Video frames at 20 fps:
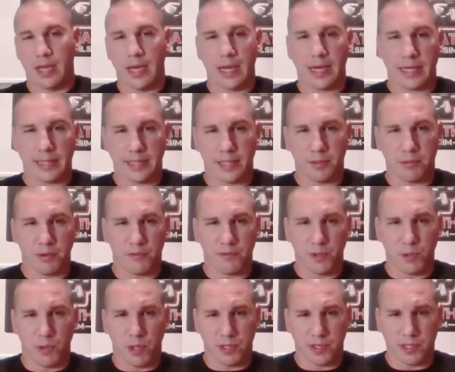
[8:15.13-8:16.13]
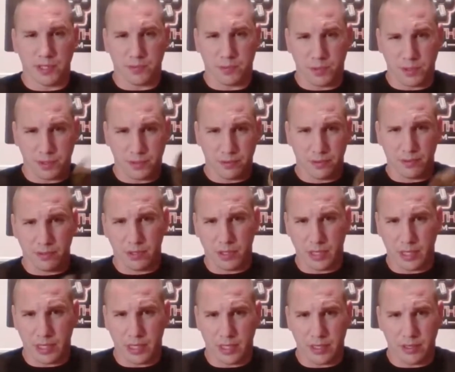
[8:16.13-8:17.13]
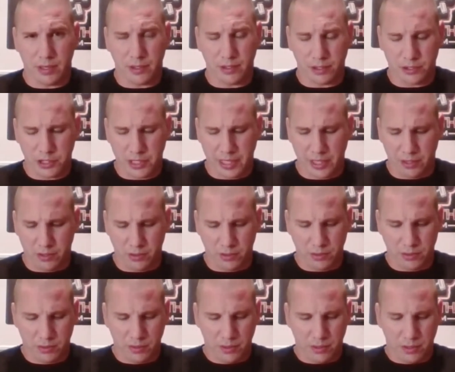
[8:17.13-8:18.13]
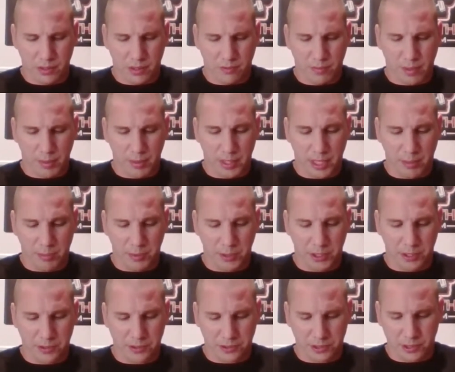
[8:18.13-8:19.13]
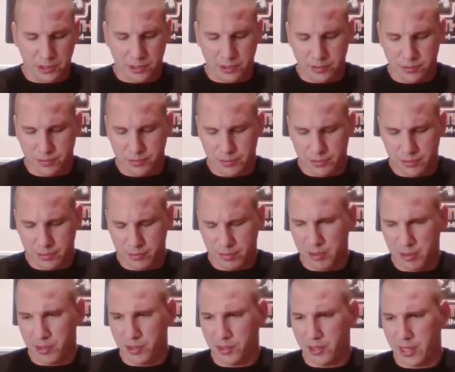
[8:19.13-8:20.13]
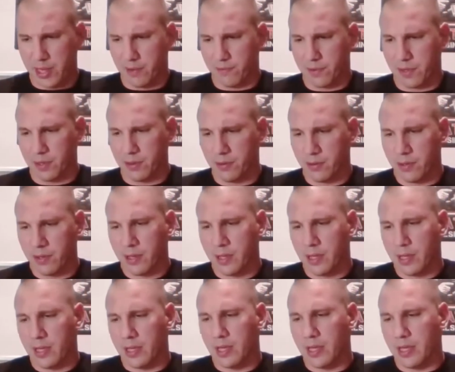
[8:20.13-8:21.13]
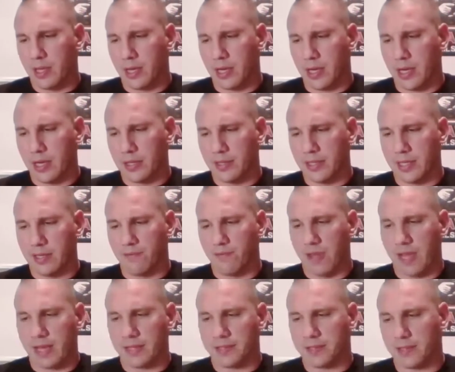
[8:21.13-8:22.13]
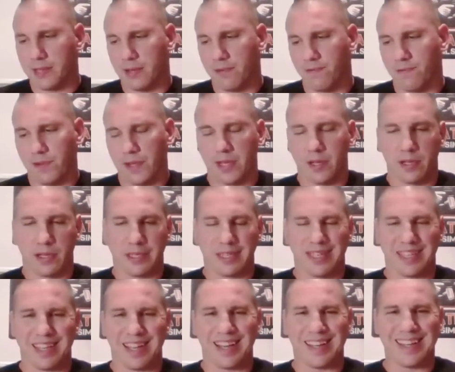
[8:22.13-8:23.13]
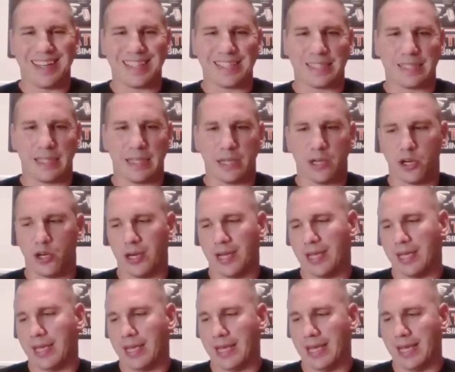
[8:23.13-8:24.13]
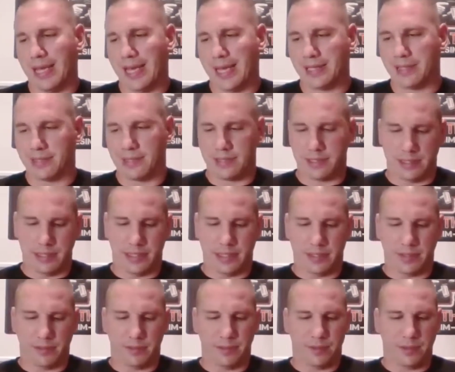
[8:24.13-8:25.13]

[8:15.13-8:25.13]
and I did a review on this one on the channel probably a couple of years ago, maybe a year and a half now. The Advanced Gunslinger Hit Sling.